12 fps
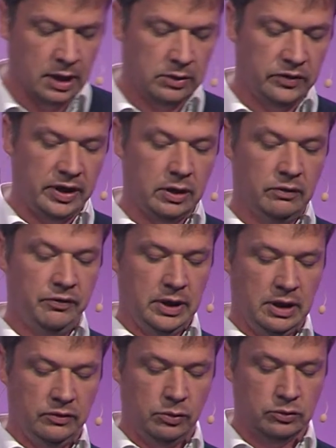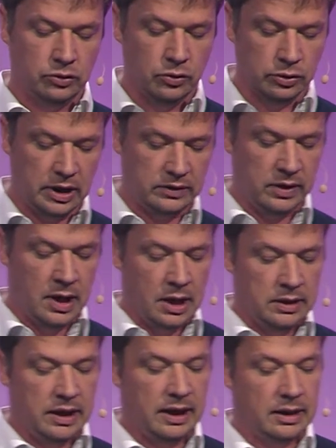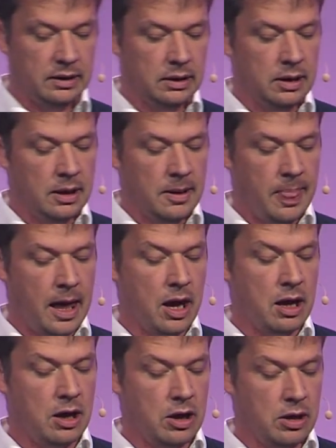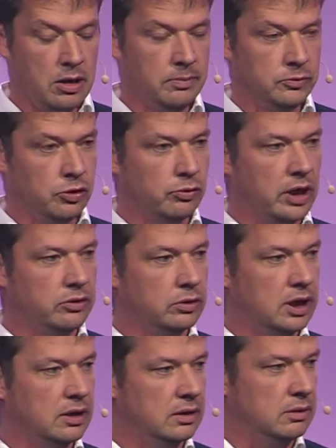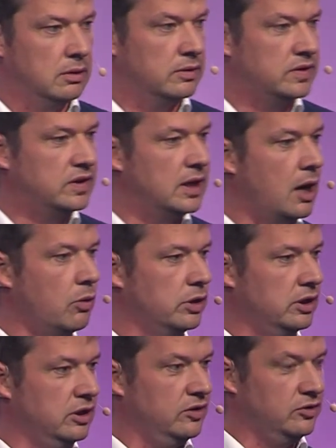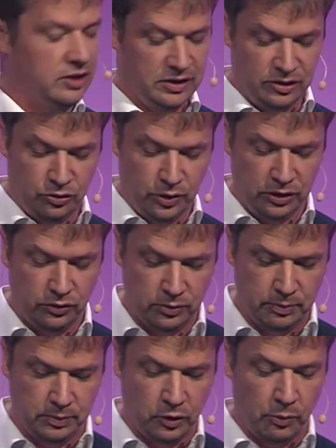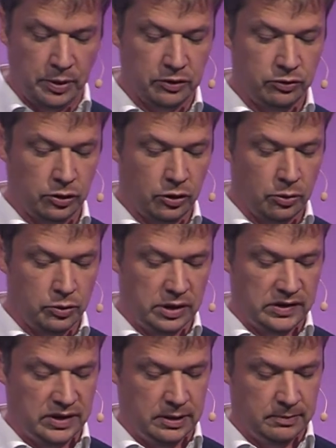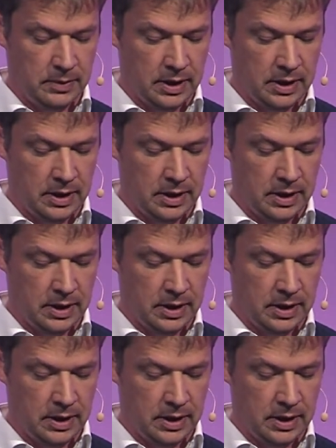The second thing is also that they can the rider can see how it is doing compared to the community.